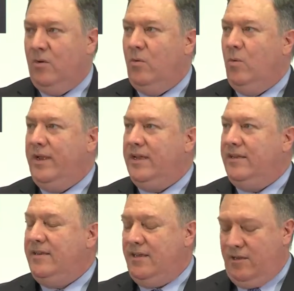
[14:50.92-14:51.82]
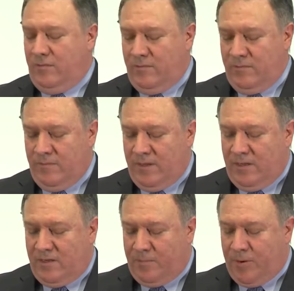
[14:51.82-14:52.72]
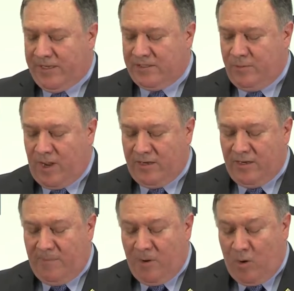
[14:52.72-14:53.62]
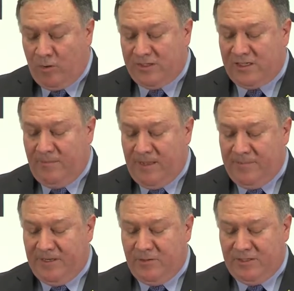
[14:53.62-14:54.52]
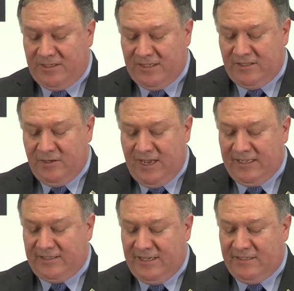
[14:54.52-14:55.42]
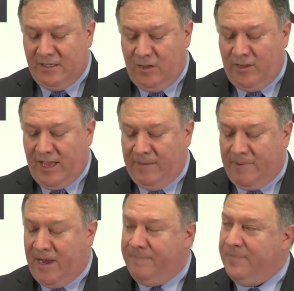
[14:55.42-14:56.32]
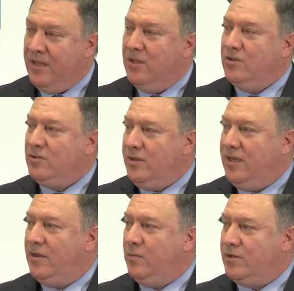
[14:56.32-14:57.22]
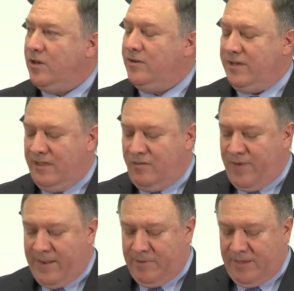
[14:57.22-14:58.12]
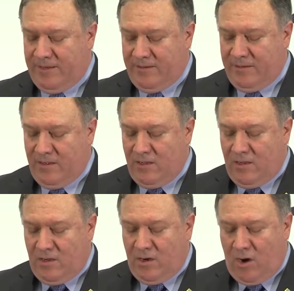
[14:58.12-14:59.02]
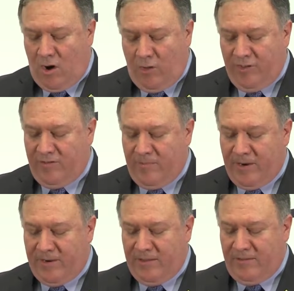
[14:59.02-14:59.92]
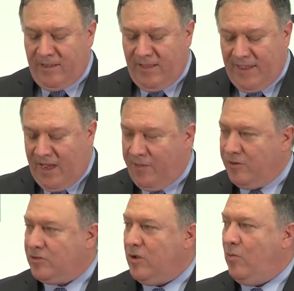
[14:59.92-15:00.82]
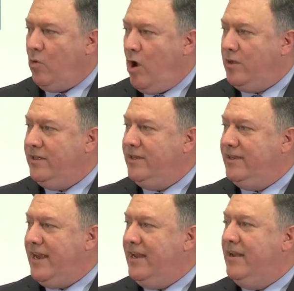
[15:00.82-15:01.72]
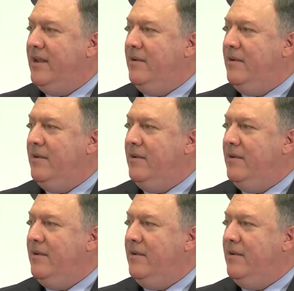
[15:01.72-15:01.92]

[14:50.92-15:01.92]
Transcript: We continue to press Iran to uphold its commitment to assist the United States in locating Bob so he can return to his family. All these Americans and the others wrongly detained